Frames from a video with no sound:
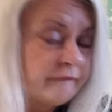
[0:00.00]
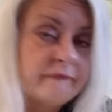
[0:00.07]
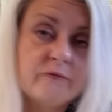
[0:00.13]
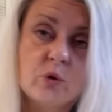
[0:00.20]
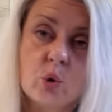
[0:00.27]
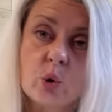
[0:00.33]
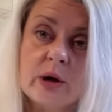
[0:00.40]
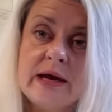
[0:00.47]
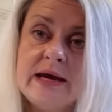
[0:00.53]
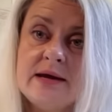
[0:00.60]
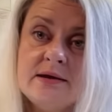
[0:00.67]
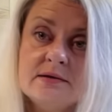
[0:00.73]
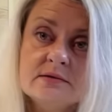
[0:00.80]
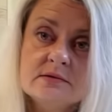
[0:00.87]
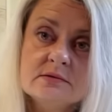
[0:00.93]
40
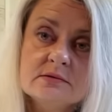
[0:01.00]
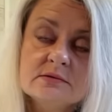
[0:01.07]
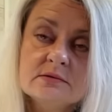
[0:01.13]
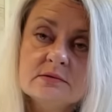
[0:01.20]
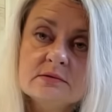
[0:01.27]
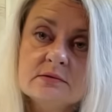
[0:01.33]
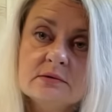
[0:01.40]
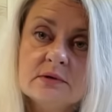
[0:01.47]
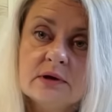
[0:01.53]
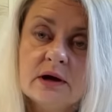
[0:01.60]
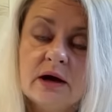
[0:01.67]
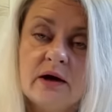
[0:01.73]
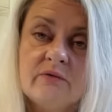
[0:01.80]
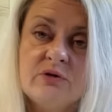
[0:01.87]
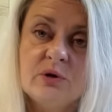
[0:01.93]

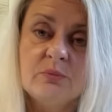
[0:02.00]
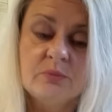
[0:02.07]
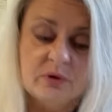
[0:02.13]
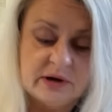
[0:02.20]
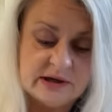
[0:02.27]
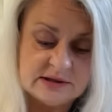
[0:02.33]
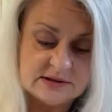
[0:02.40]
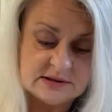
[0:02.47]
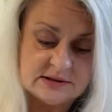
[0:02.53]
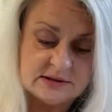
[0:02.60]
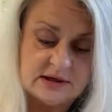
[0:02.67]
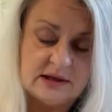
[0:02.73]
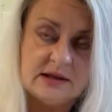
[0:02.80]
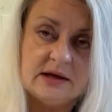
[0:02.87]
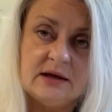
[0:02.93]
of your prints
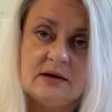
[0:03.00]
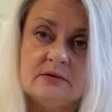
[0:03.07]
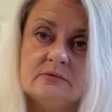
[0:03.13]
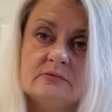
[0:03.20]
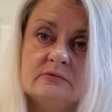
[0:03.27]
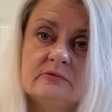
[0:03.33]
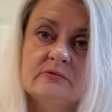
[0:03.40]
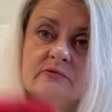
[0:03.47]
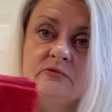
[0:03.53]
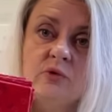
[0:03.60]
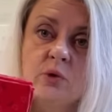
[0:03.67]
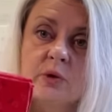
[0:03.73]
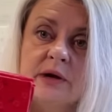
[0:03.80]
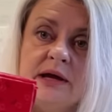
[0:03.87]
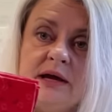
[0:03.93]
and then
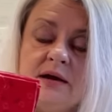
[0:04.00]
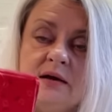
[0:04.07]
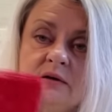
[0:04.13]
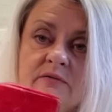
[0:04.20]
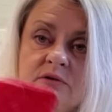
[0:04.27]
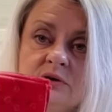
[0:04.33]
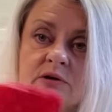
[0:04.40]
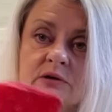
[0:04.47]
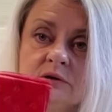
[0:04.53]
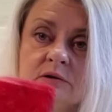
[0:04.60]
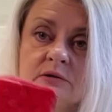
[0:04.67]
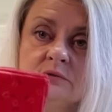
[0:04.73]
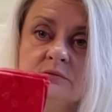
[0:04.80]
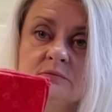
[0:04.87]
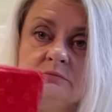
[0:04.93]
40 of
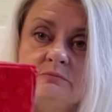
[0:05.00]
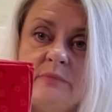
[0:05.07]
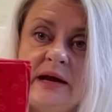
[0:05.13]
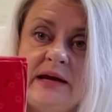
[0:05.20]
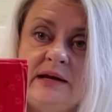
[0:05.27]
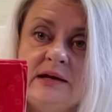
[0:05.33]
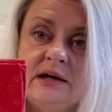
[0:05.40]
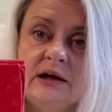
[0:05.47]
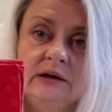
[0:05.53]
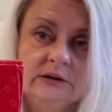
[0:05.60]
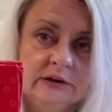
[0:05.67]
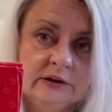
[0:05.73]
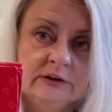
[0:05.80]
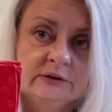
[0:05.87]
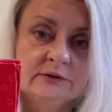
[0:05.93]
your main
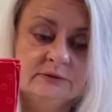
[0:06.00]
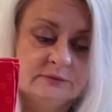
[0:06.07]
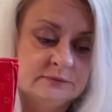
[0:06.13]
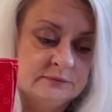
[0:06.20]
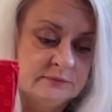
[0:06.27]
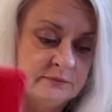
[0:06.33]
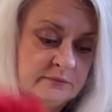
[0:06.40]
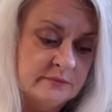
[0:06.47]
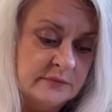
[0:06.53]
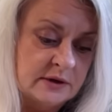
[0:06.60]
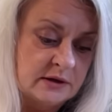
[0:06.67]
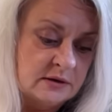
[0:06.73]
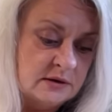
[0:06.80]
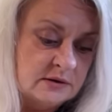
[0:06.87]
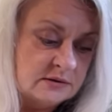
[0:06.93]
color.
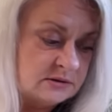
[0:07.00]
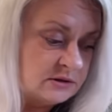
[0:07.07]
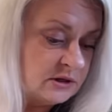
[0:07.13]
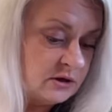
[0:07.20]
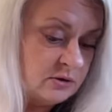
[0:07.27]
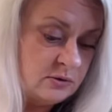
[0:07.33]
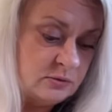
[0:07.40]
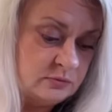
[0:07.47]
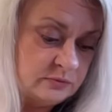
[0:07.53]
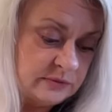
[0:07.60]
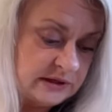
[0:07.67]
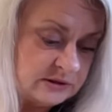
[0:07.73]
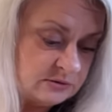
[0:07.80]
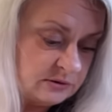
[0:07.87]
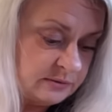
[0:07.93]
So
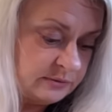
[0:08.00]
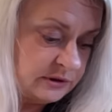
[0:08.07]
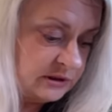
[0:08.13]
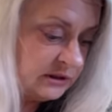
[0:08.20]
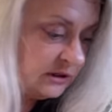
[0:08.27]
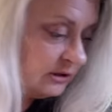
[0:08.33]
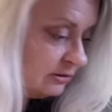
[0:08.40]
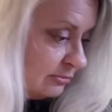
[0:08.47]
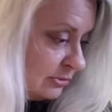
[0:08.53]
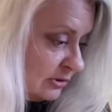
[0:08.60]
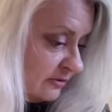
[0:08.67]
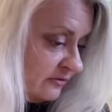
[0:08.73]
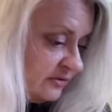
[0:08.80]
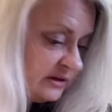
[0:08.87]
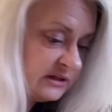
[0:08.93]
that's what I'm gonna do. I'm
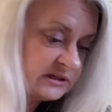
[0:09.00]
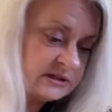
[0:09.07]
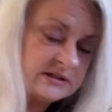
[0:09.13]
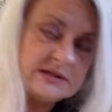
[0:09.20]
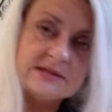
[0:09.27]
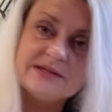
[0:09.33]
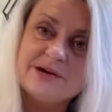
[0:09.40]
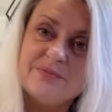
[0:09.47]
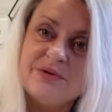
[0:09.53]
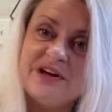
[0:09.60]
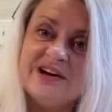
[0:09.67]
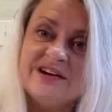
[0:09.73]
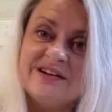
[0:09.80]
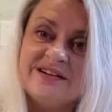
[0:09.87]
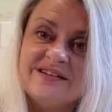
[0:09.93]
gonna finish this up
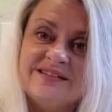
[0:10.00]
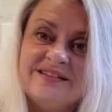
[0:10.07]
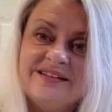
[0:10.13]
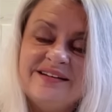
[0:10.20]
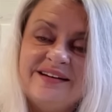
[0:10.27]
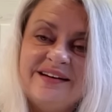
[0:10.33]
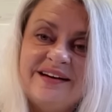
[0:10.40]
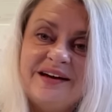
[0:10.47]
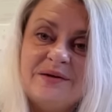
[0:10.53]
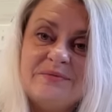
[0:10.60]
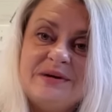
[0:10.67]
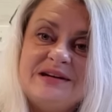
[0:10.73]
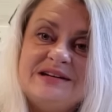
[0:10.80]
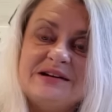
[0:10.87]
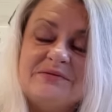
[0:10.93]
here and, and
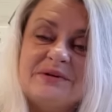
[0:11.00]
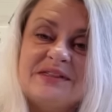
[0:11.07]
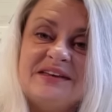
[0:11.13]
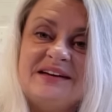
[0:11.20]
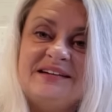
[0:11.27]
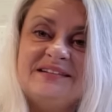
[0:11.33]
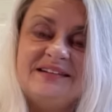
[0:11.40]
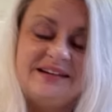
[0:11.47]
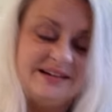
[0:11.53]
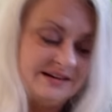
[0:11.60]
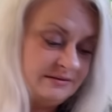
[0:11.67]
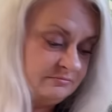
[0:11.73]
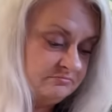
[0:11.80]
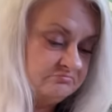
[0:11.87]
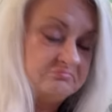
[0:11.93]
be done with it.
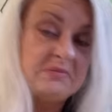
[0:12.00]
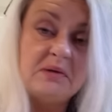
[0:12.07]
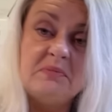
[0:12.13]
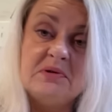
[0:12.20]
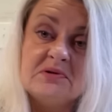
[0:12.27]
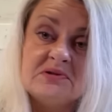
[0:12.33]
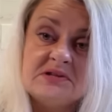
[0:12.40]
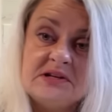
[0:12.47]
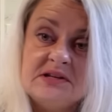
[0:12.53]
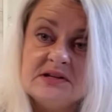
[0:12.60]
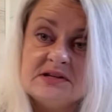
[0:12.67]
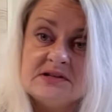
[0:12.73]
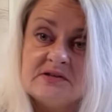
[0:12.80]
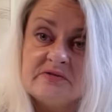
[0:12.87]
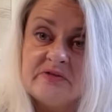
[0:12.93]
And maybe you'll see
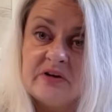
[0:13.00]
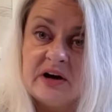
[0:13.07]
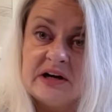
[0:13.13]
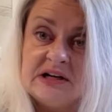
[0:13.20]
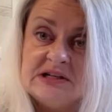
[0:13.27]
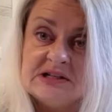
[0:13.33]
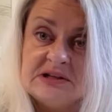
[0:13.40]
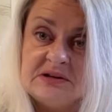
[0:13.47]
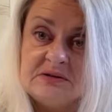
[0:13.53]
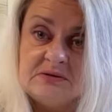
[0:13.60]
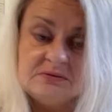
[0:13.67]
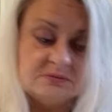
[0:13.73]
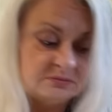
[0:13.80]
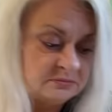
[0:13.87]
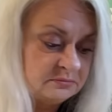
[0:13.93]
this on Friday too.
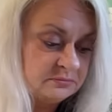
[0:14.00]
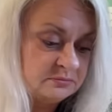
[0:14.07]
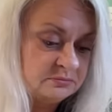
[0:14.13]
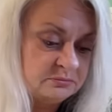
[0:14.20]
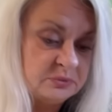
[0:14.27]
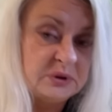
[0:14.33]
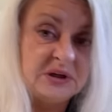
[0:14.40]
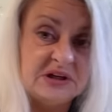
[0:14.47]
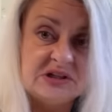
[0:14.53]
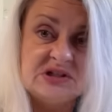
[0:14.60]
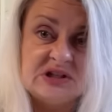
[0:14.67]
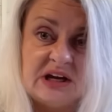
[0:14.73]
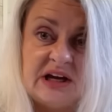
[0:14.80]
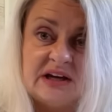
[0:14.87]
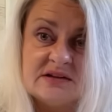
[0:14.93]
Pretty good
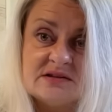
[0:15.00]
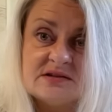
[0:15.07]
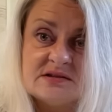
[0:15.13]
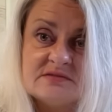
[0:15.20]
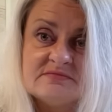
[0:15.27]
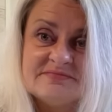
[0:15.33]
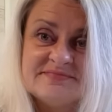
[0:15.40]
chance.